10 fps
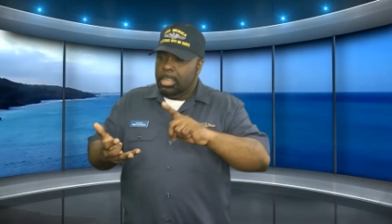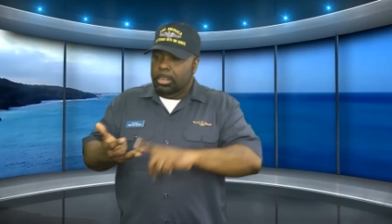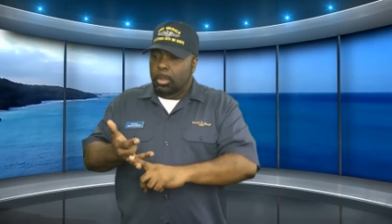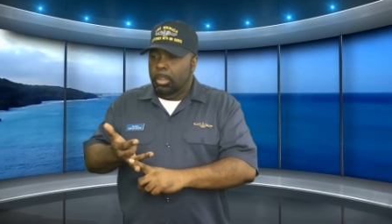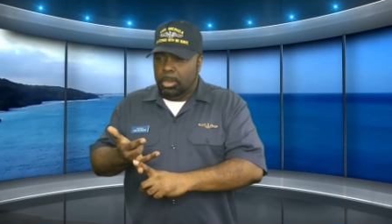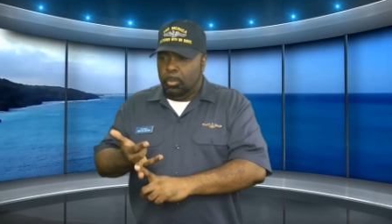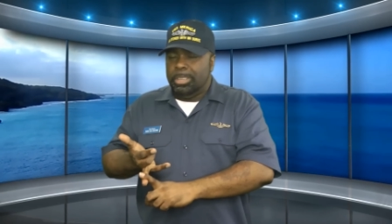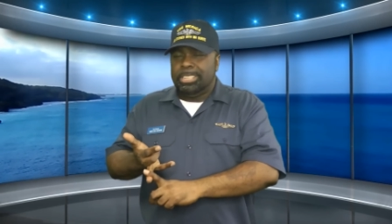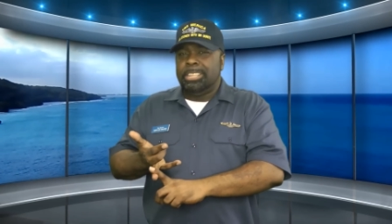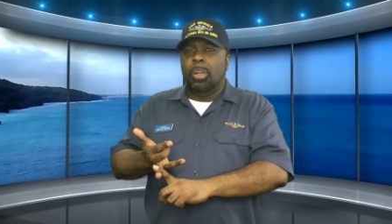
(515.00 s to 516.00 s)
the the ones
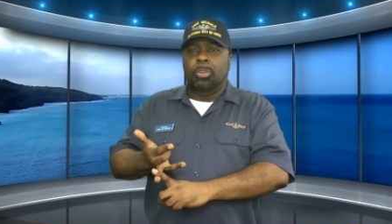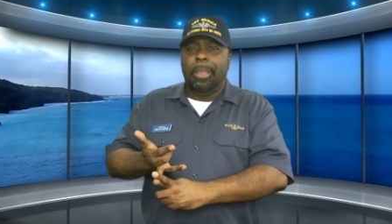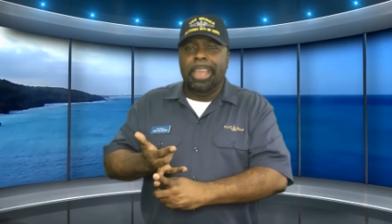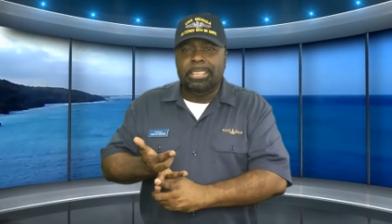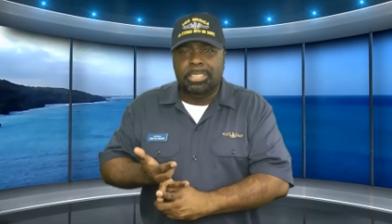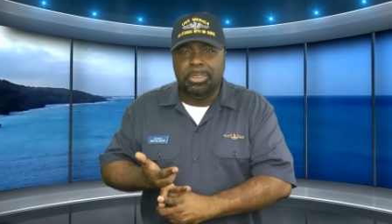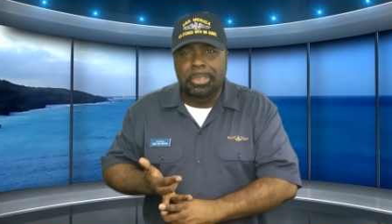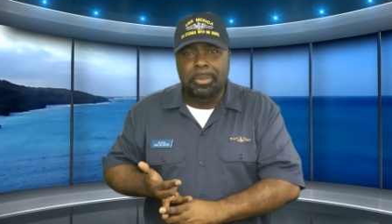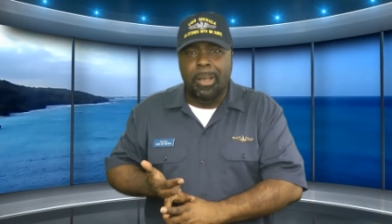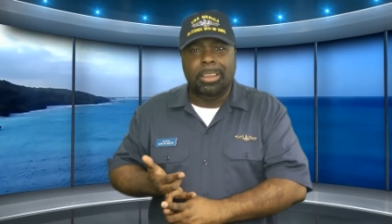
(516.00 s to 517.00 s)
that talk crazy to
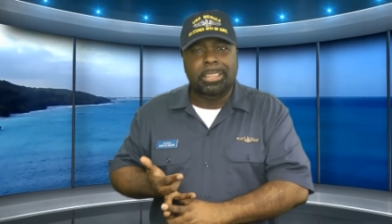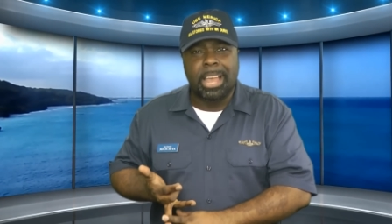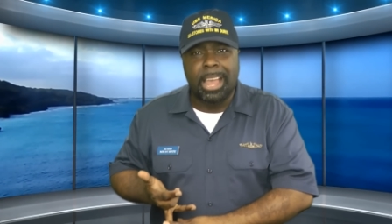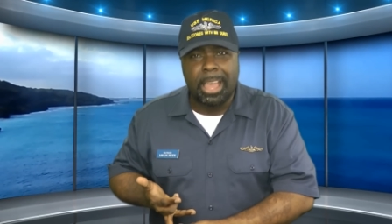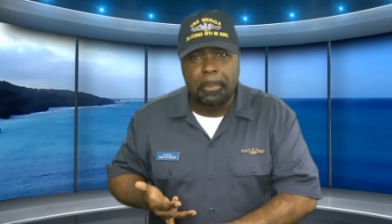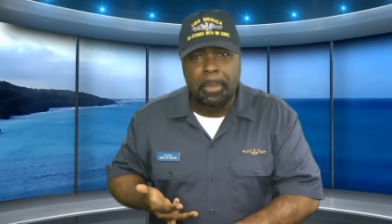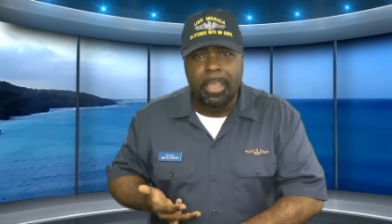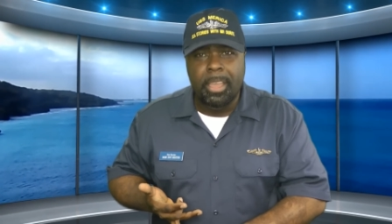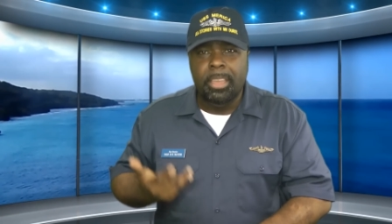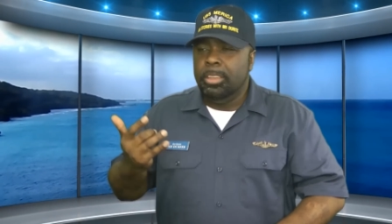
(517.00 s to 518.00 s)
you all the time,
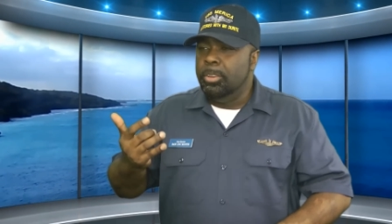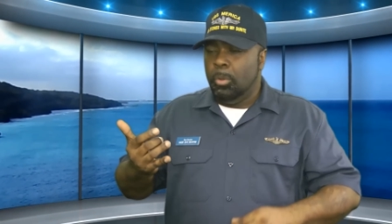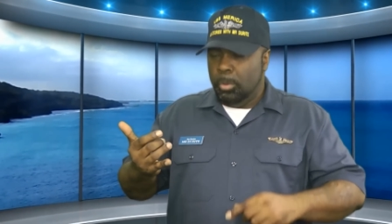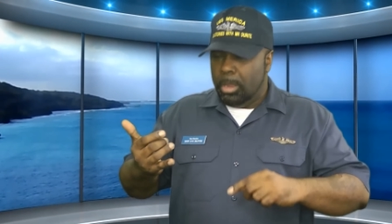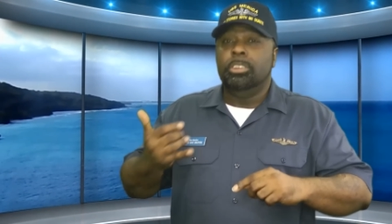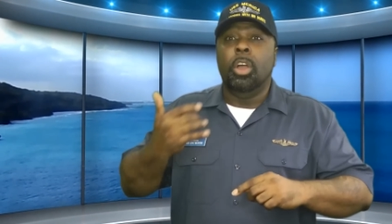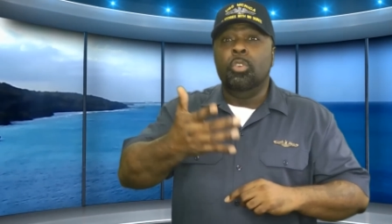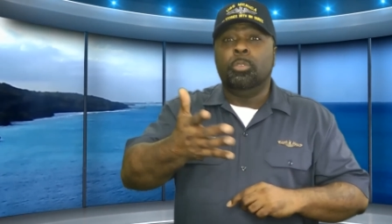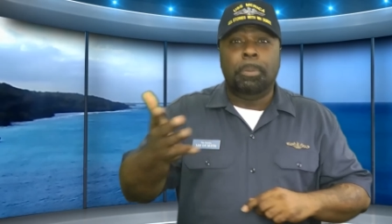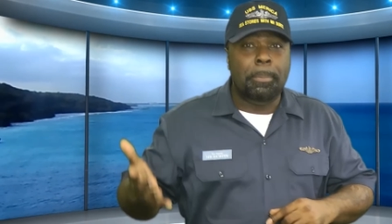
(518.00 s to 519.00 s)
you know,
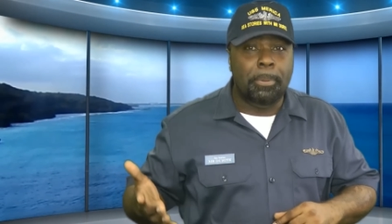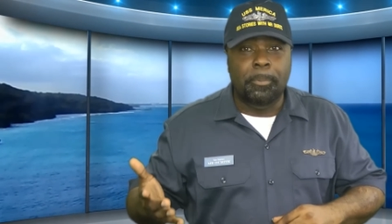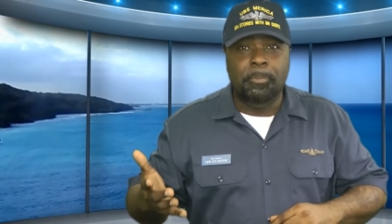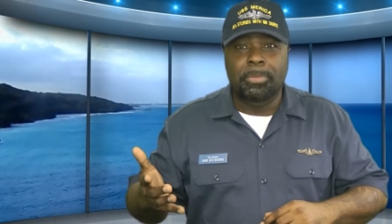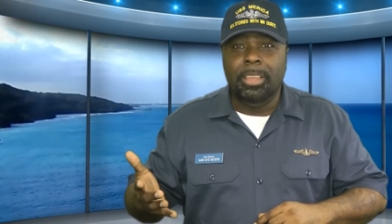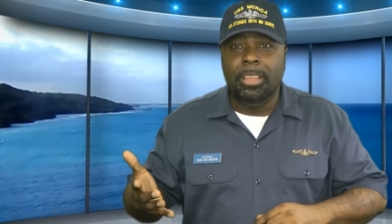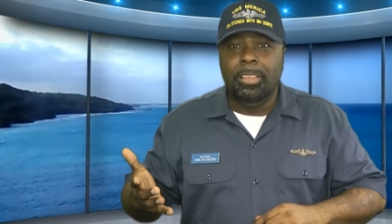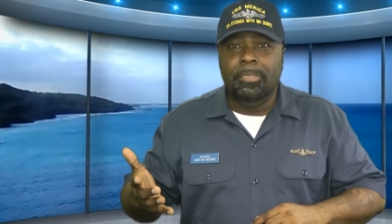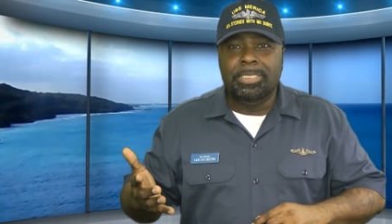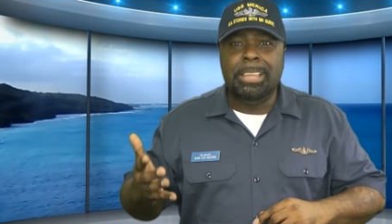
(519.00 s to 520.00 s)
those people
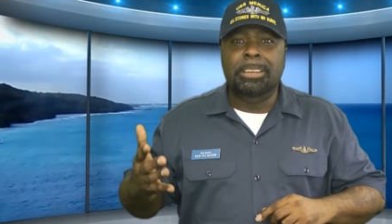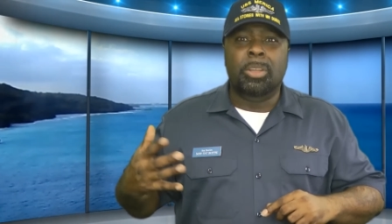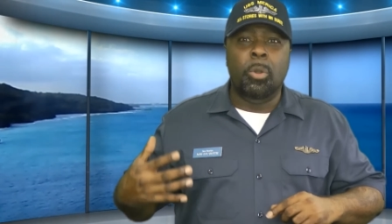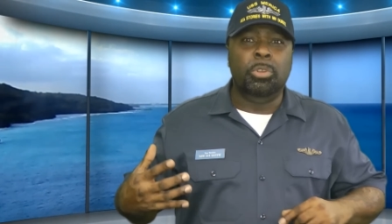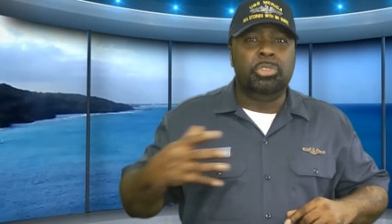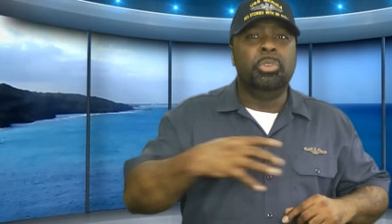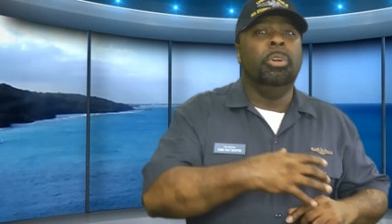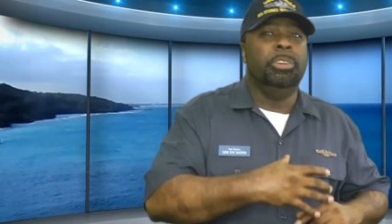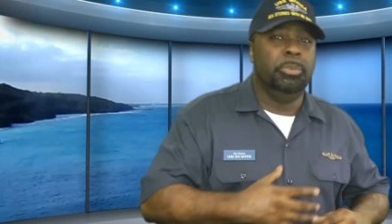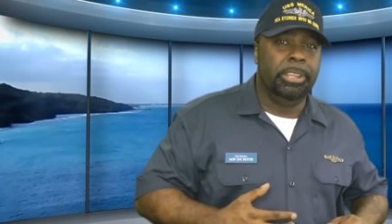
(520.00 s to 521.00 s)
seem to go to shore
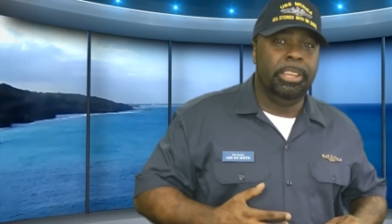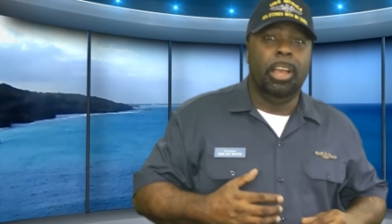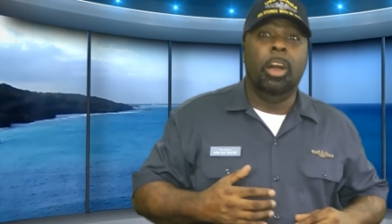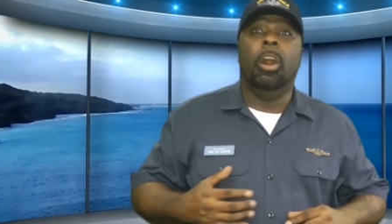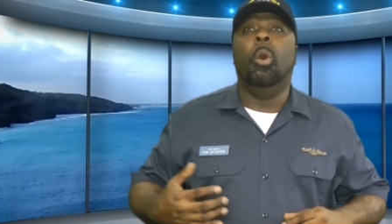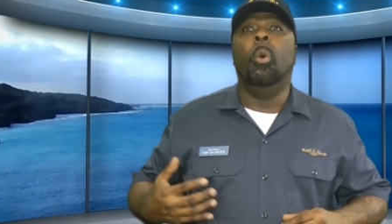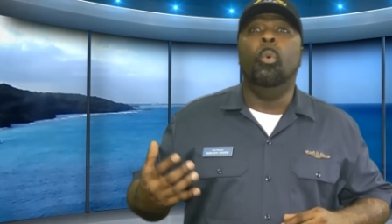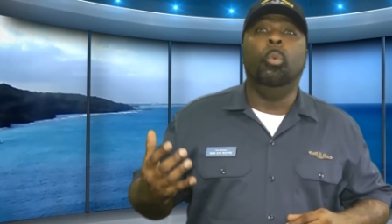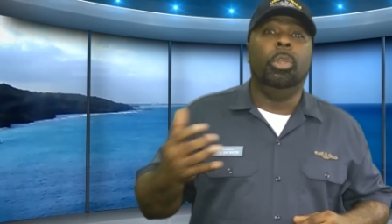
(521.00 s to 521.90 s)
duty a whole